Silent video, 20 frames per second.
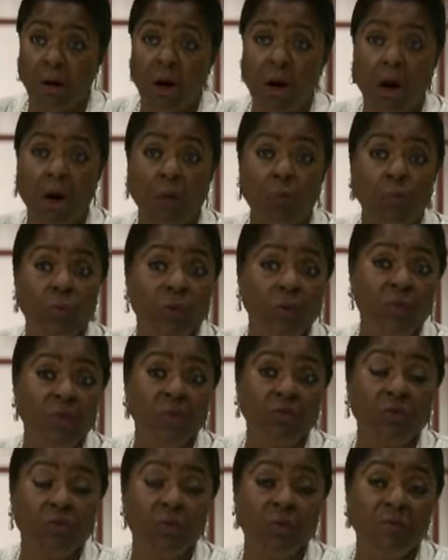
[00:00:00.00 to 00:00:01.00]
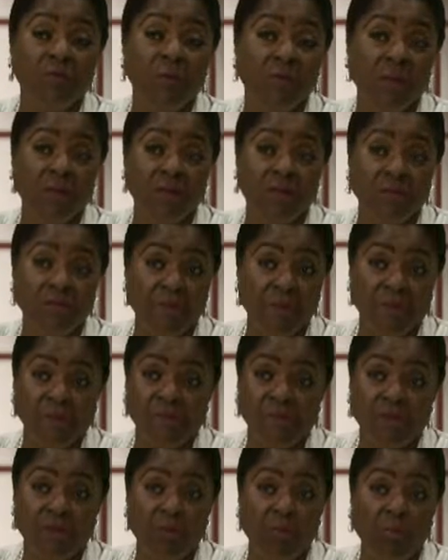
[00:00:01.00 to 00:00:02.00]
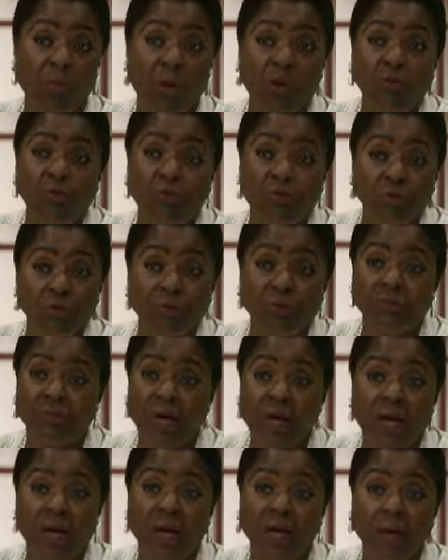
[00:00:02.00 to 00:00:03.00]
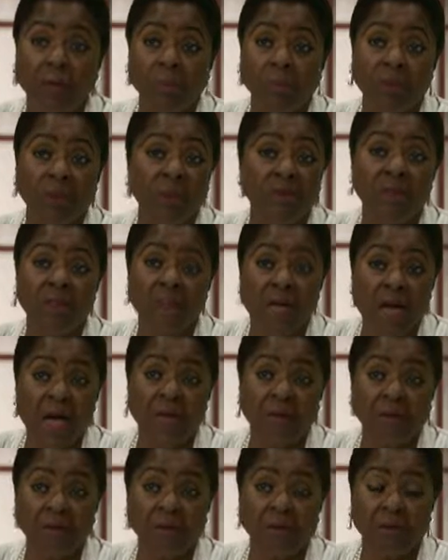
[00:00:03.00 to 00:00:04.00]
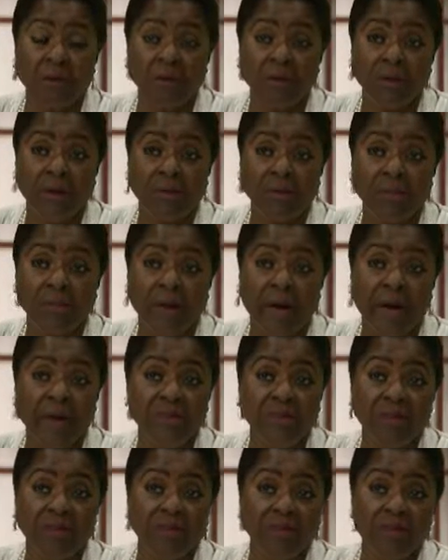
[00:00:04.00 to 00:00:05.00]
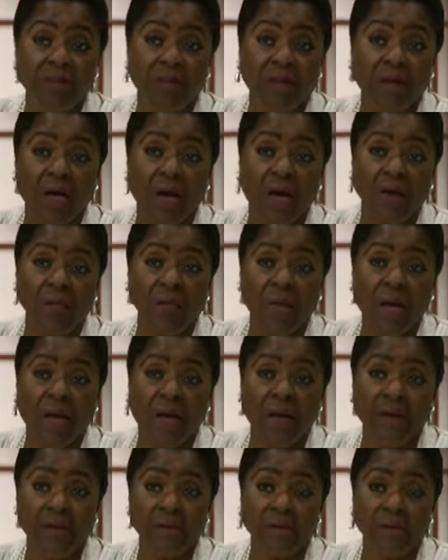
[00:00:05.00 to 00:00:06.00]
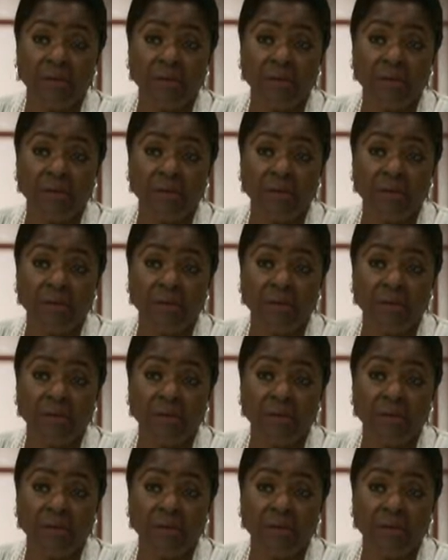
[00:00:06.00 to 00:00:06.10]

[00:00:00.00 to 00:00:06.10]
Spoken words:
are willing to invest the emotional time into that, I just say I pass.